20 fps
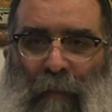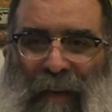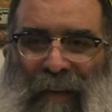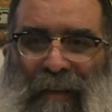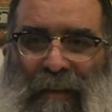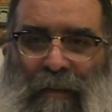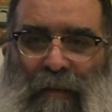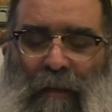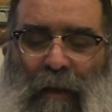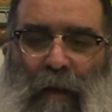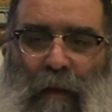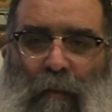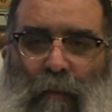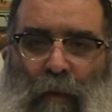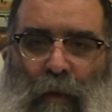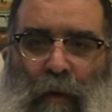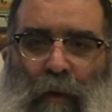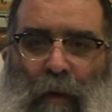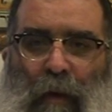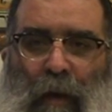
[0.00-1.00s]
but it's not
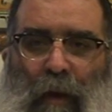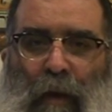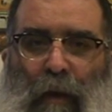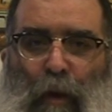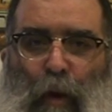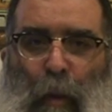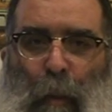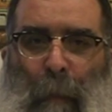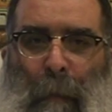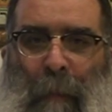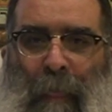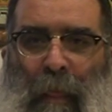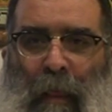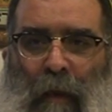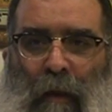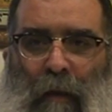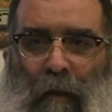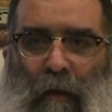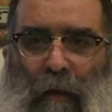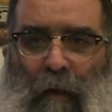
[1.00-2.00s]
really
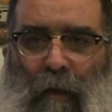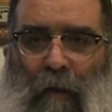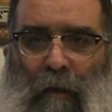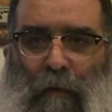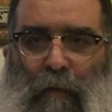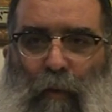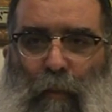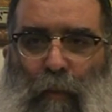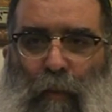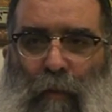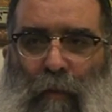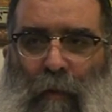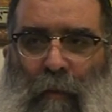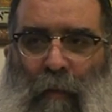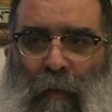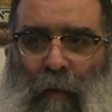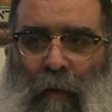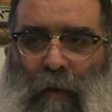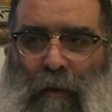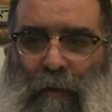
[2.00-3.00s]
geared to
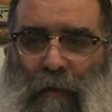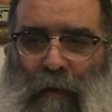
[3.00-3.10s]
Purim only.